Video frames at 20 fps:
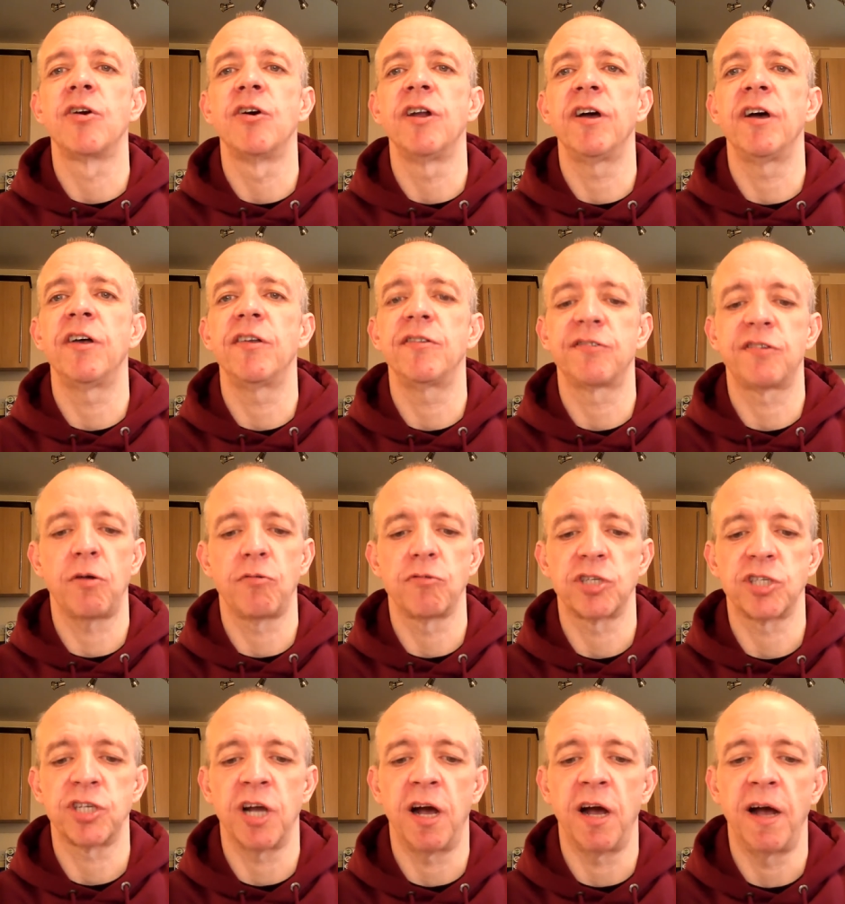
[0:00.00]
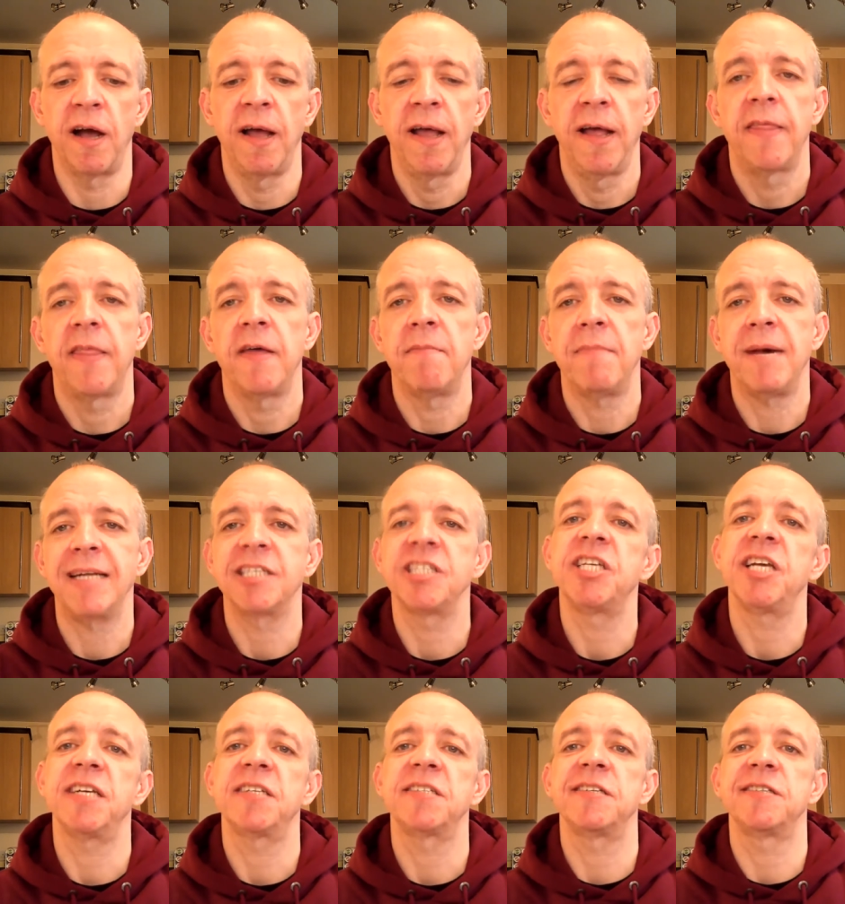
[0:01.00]
Gunnar Solskjaer, the
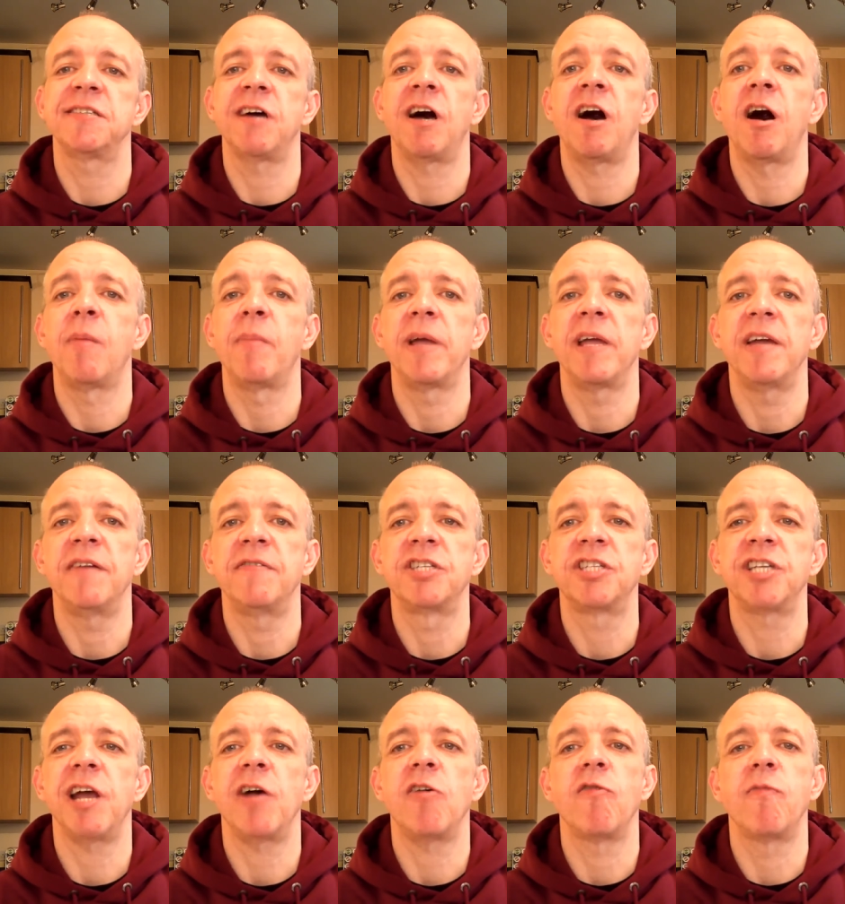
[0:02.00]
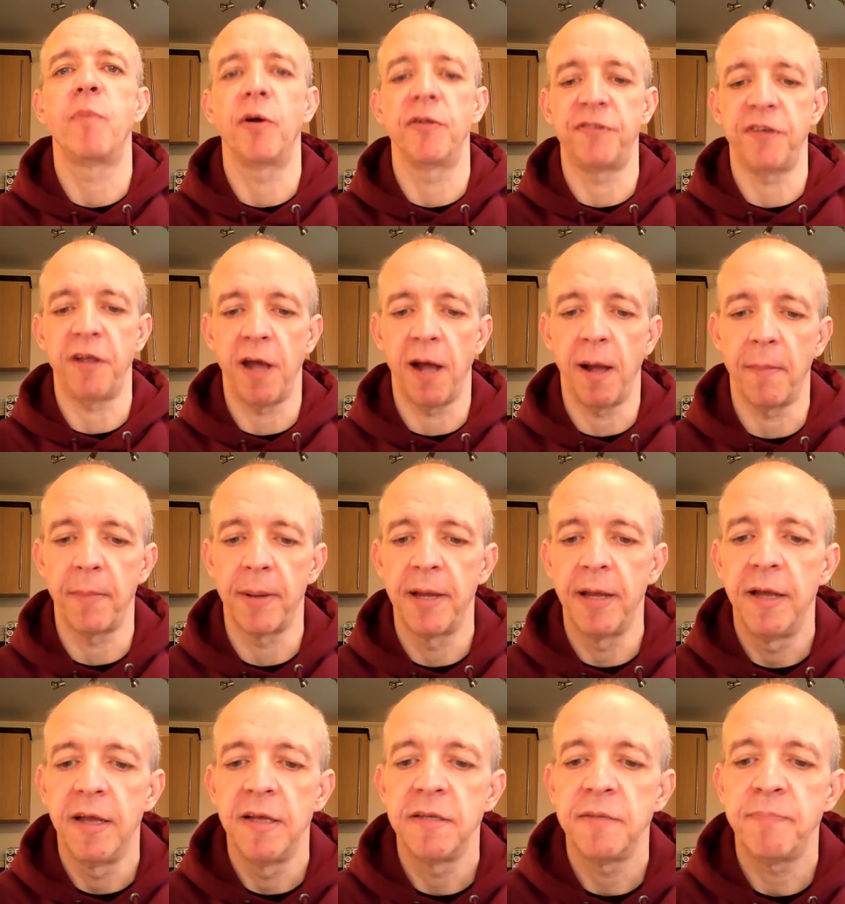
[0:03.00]
Manchester derby of shelf putting up.
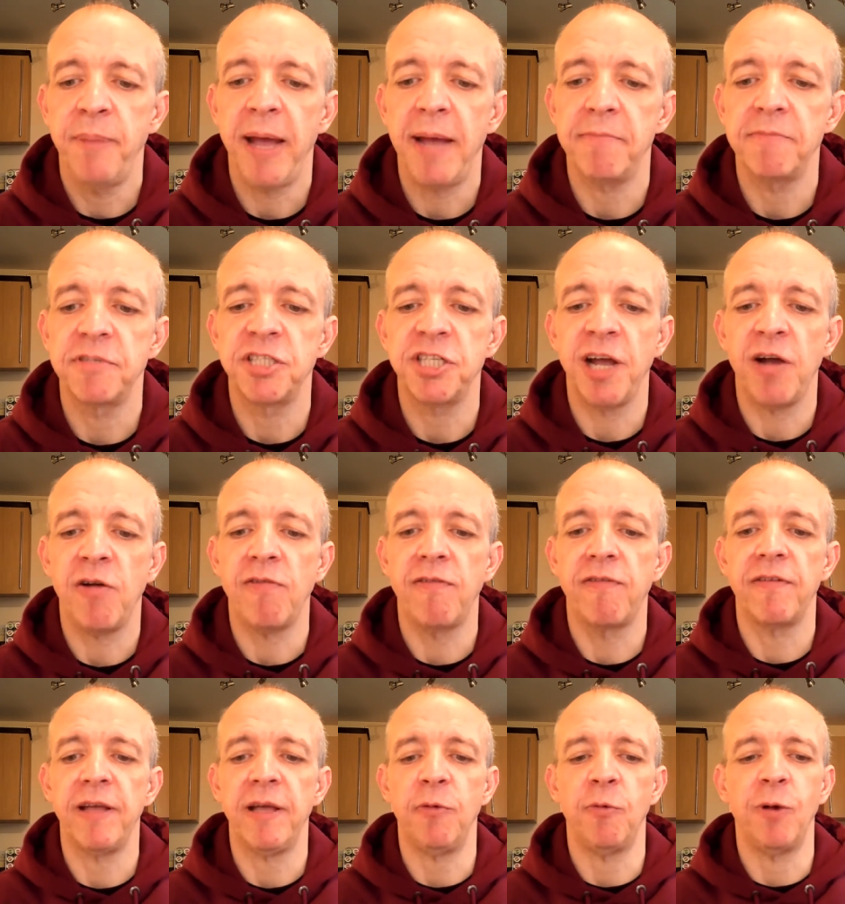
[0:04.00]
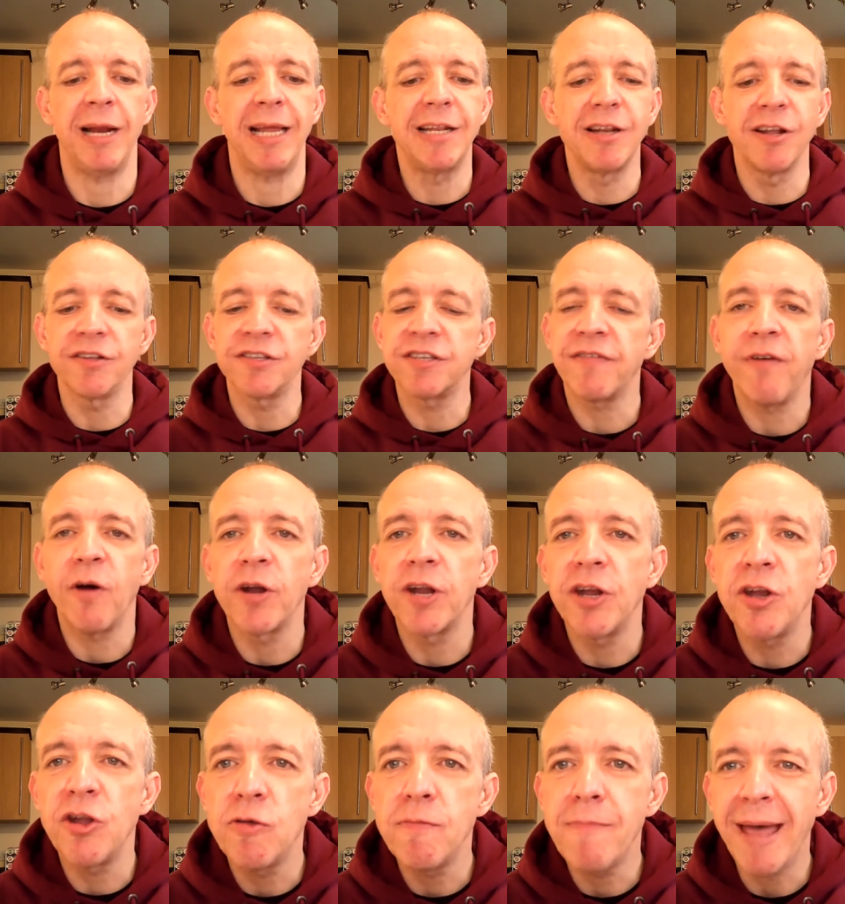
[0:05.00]
Pep shelf, well, he'd look to find
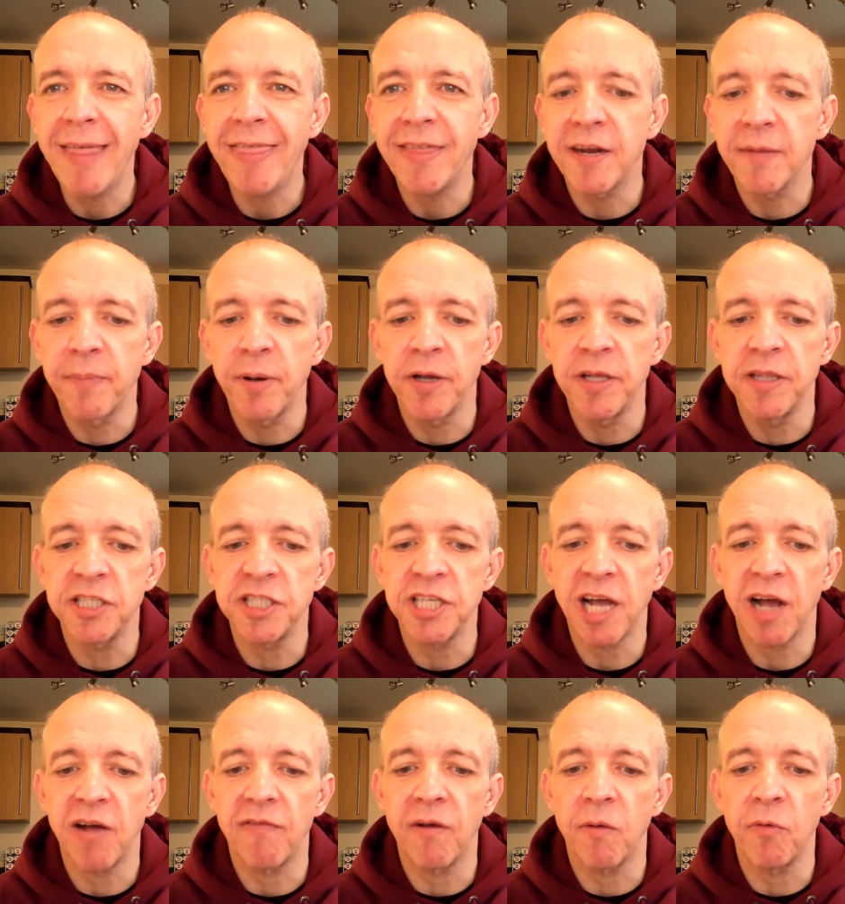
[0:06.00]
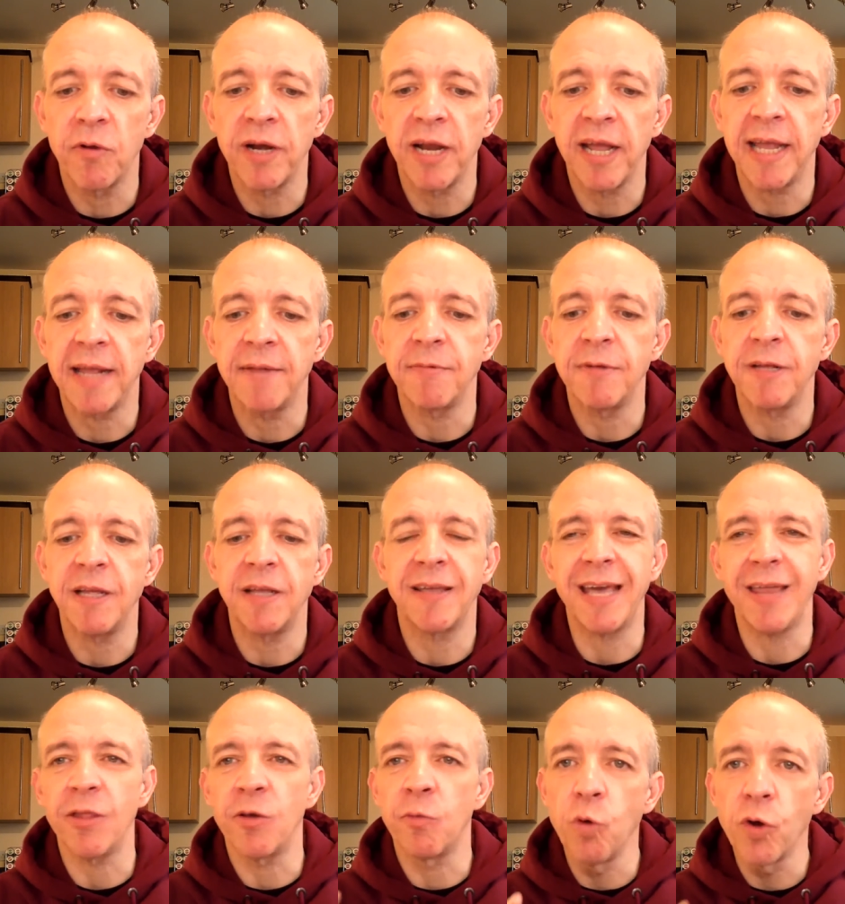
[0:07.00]
a new method of putting the shelf up, wouldn't he? He'd
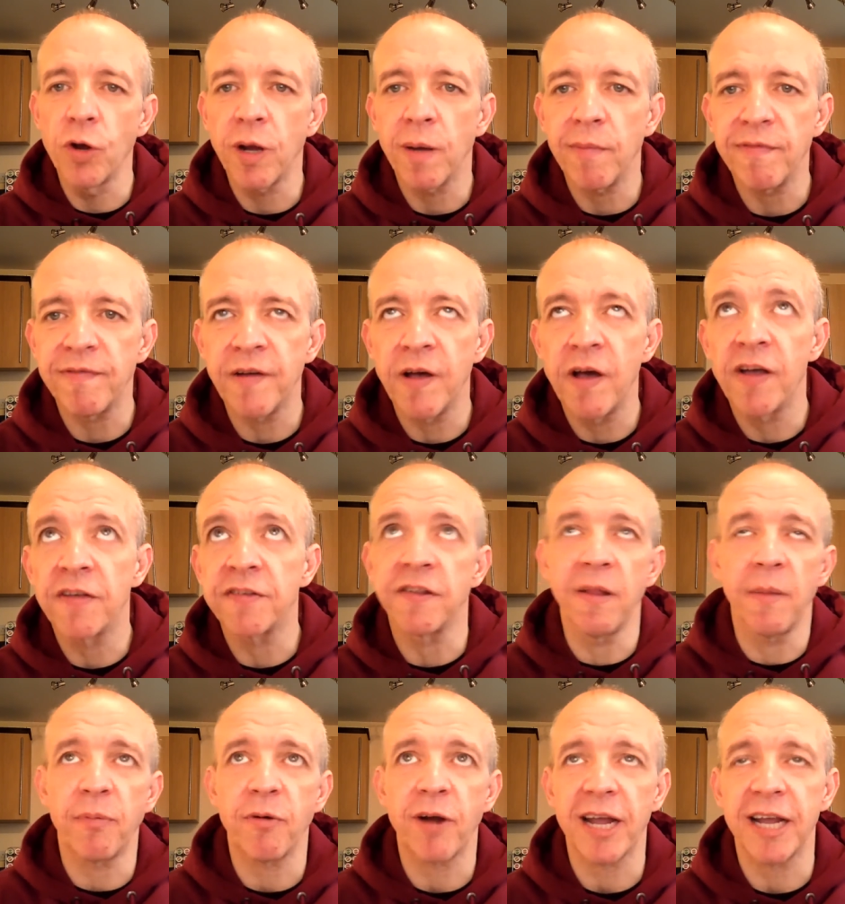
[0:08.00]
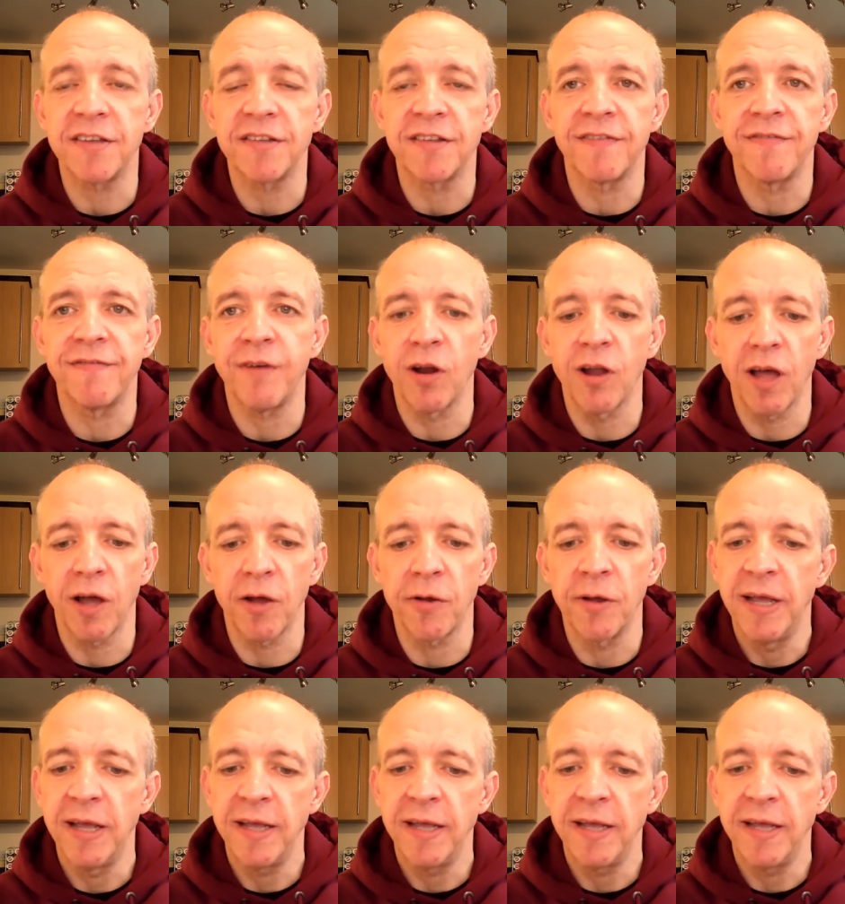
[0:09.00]
get the wood up first and the brackets to follow.